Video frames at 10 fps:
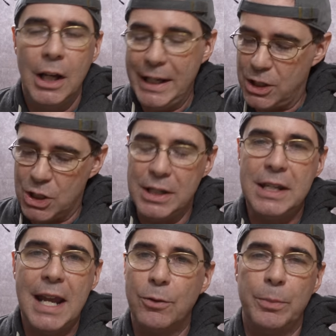It should
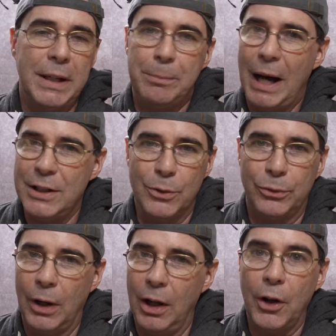never be by
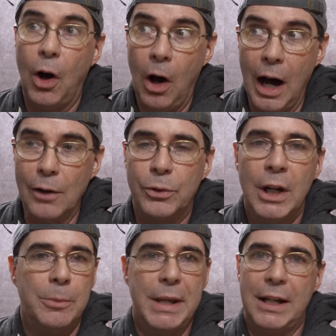default off,
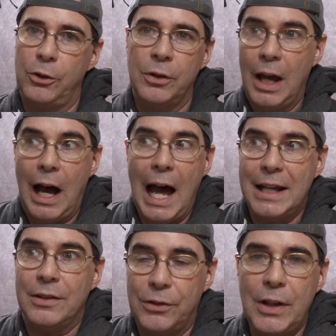because I
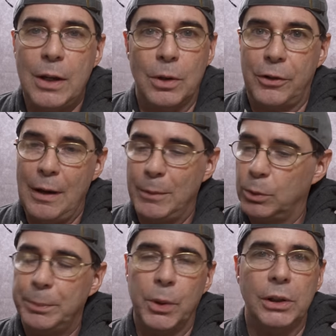can see where someone
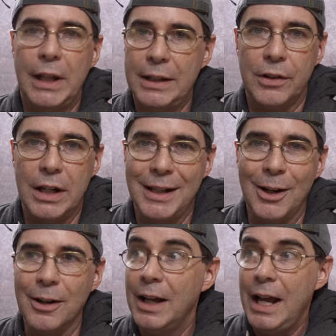would put a lens on
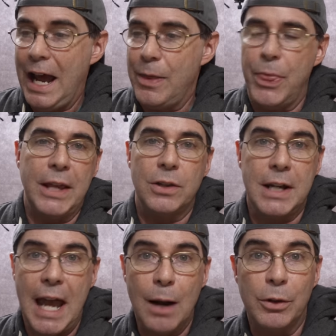here and think their
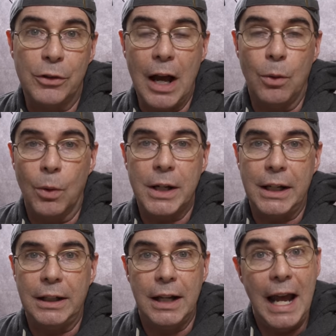camera's not
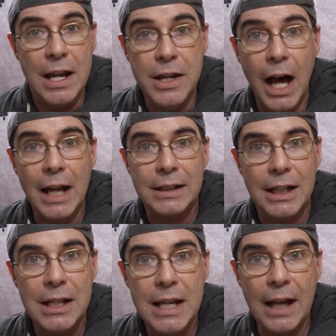working and not
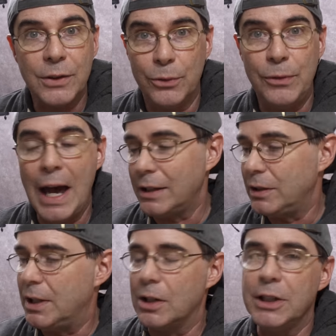connect the fact
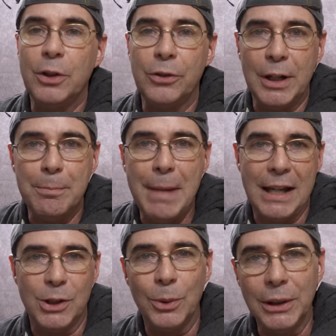that they're using a
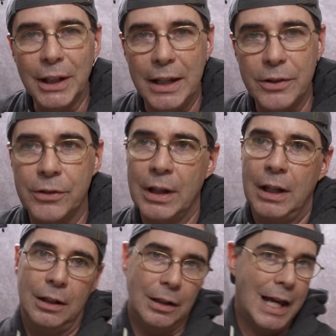manual lens
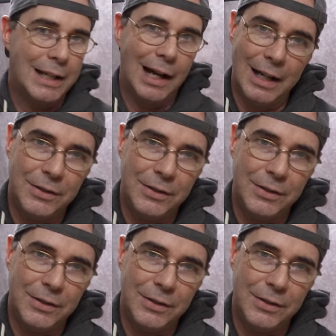like I